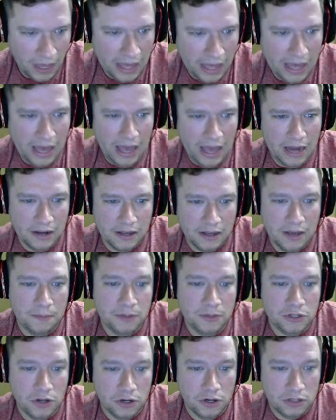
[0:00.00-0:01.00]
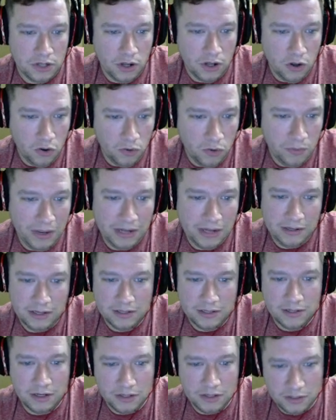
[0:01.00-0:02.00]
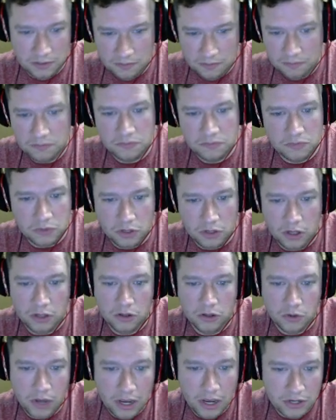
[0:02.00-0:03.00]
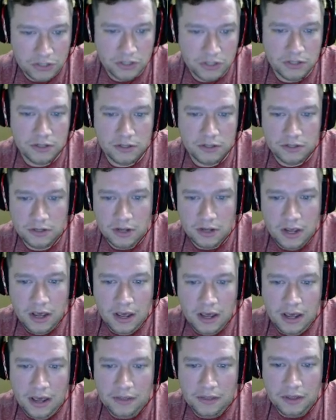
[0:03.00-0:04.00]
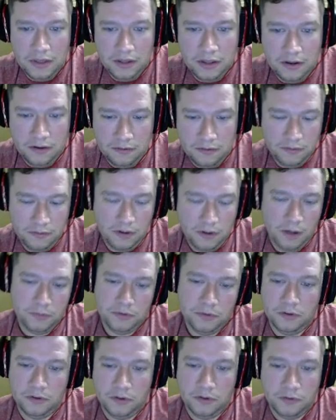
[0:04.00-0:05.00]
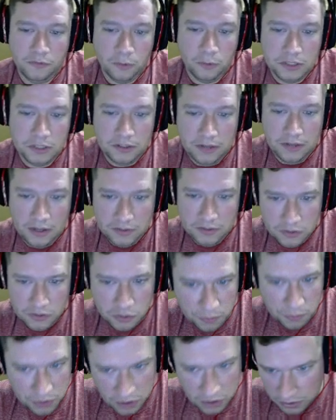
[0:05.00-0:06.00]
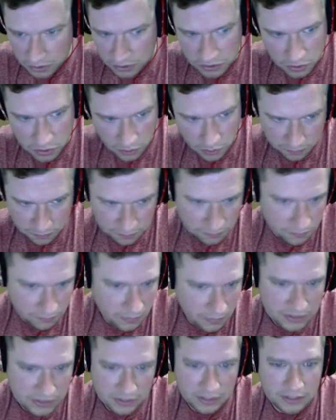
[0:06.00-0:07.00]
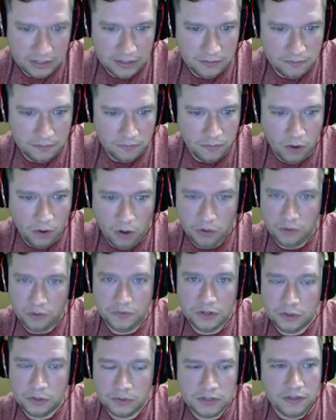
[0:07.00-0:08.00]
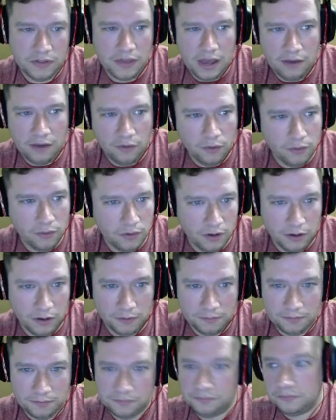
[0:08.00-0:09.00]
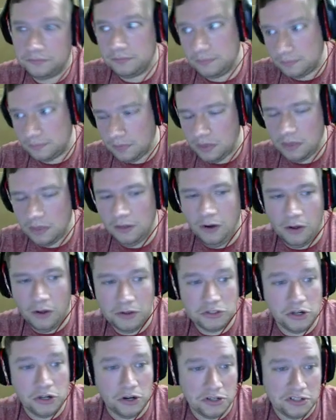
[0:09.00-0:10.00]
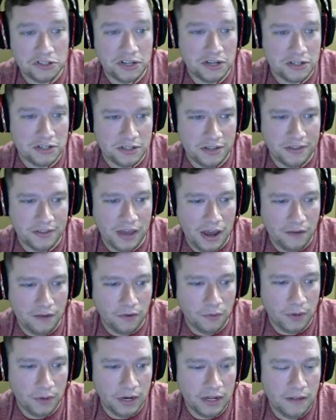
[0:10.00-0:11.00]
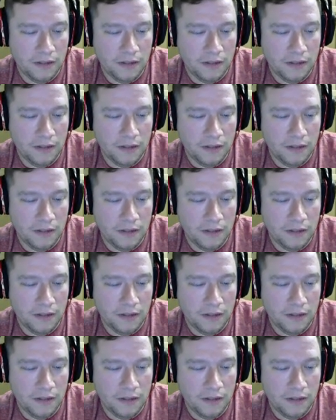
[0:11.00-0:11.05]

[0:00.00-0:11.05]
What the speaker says: And it can be charged at home, at destination locations, and then up to their 14,000 superchargers. So basically, all their vehicles that they have, or all their charging stations that they have already.